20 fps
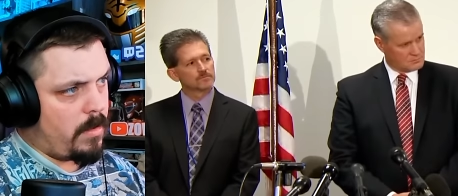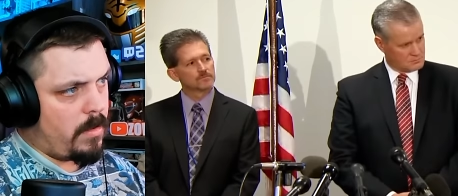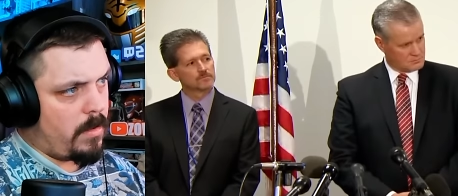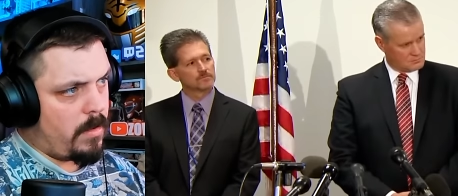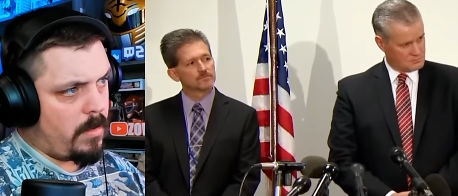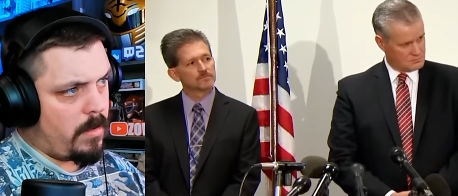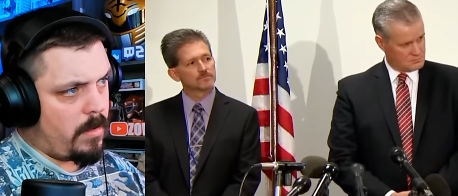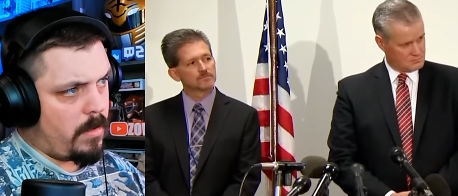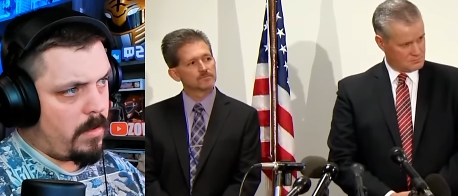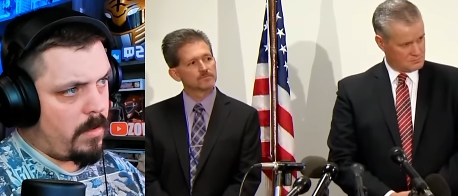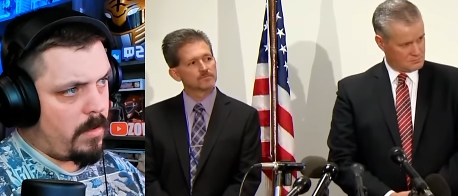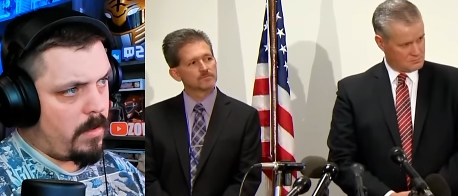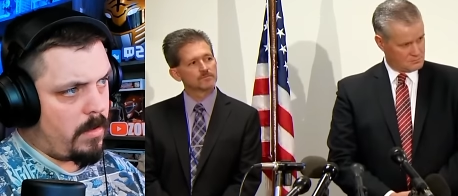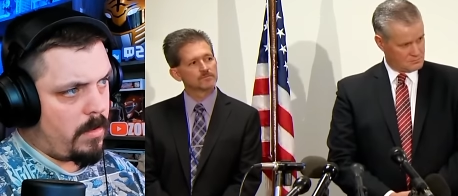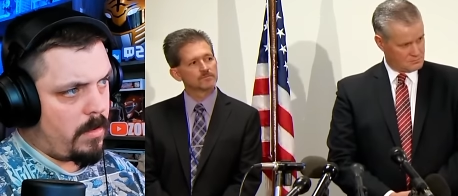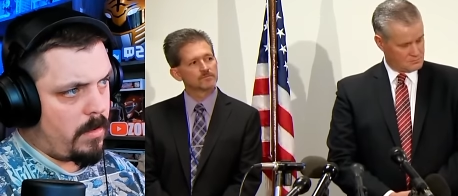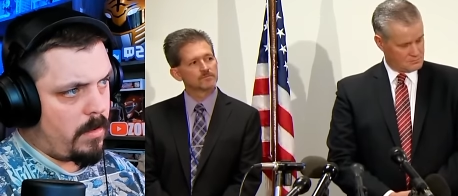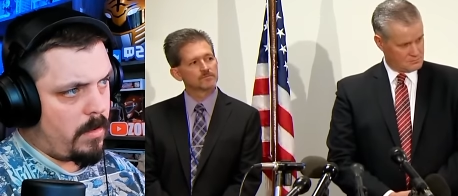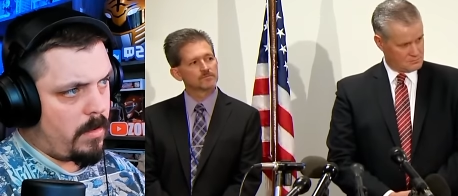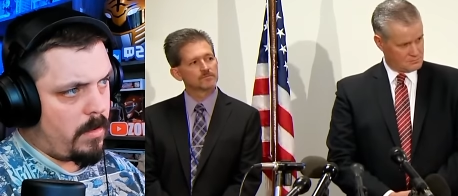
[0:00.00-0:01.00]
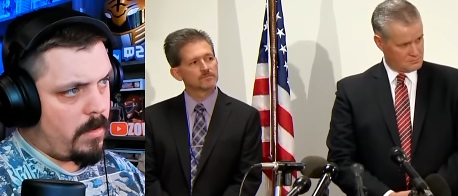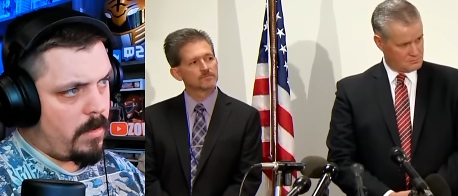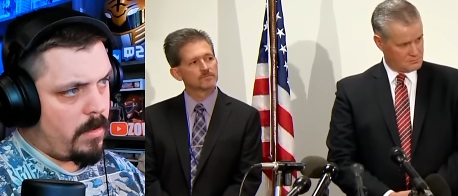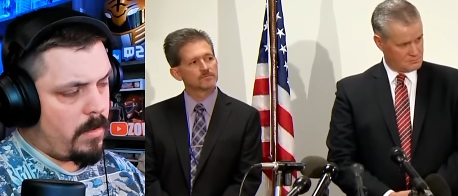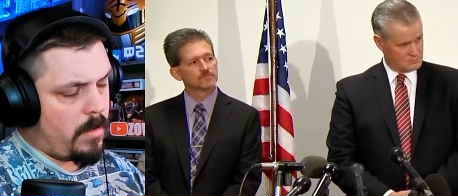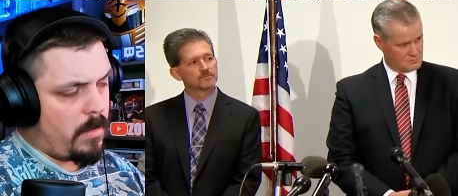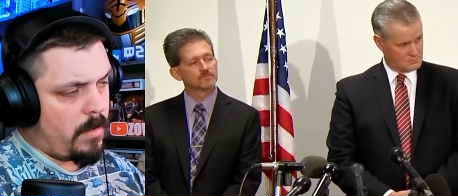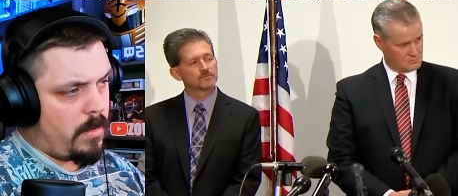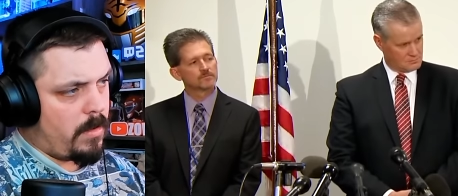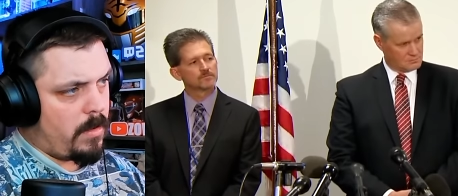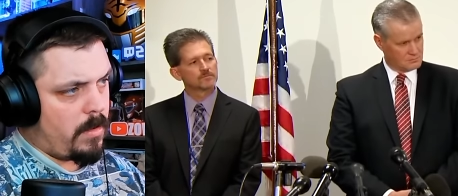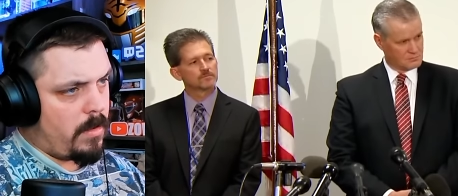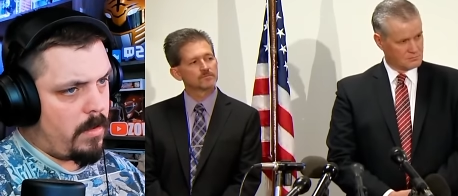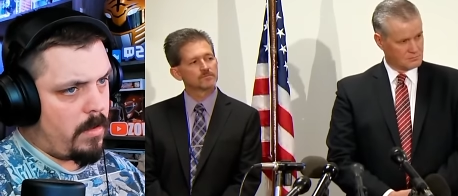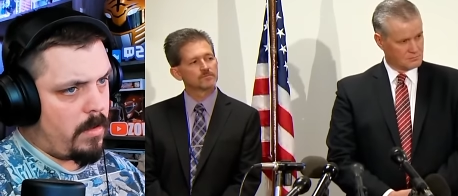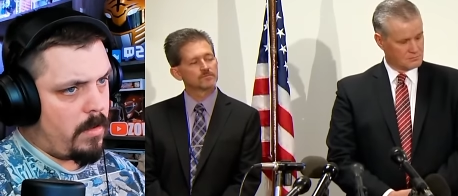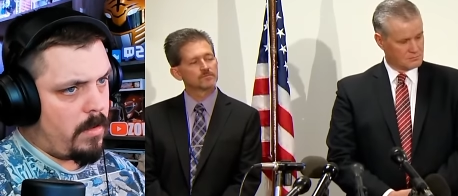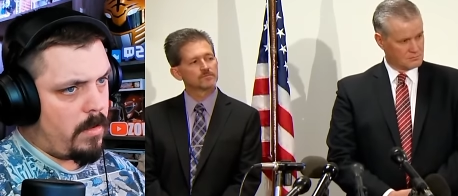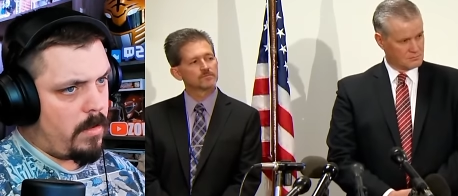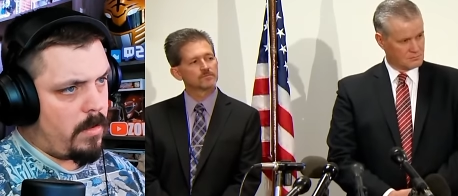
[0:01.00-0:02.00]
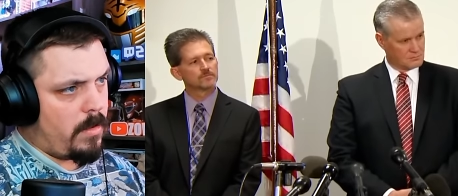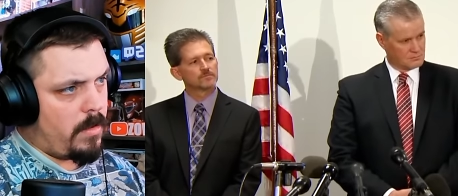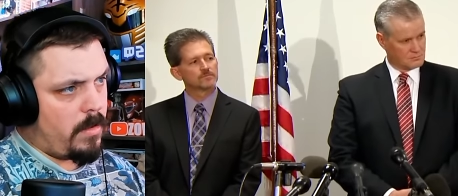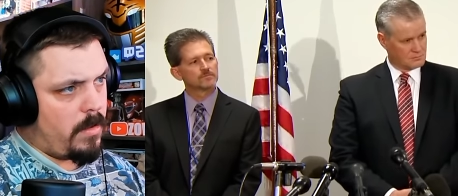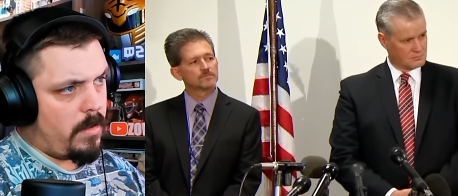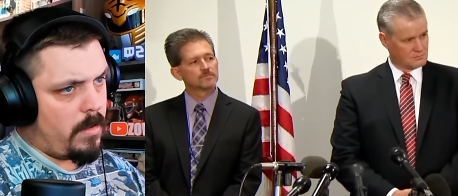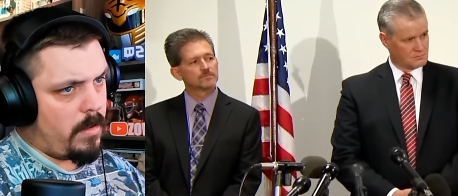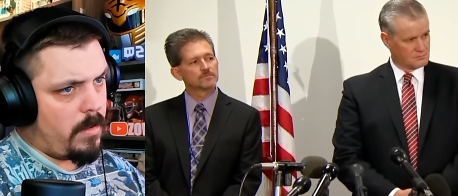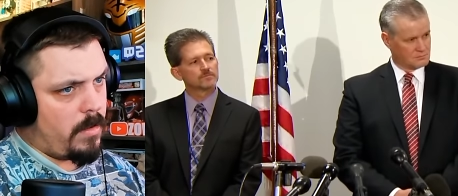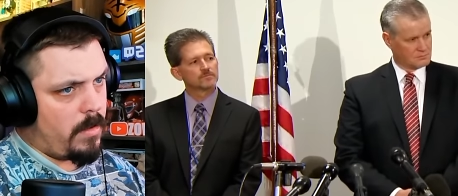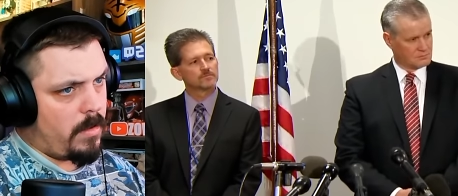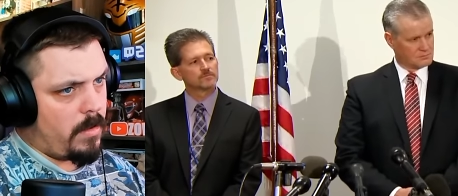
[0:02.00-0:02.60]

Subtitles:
Nothing is said.